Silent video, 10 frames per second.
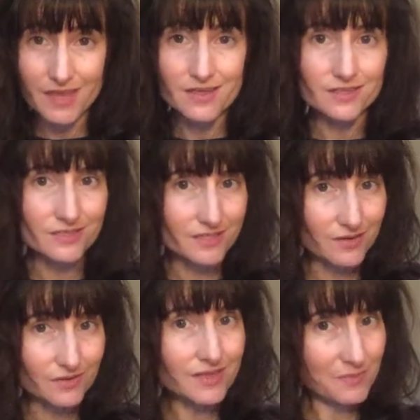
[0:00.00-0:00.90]

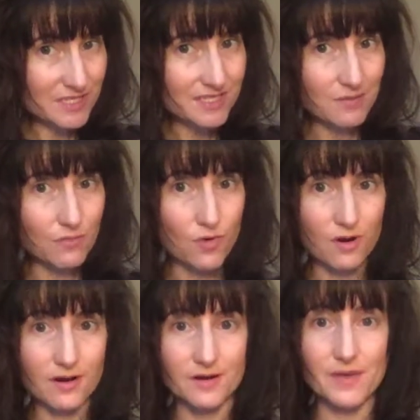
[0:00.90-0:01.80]
So let me say
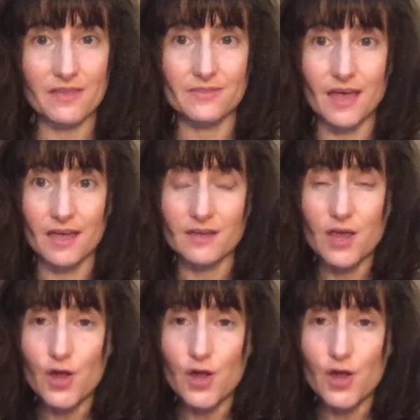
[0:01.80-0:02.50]
more about that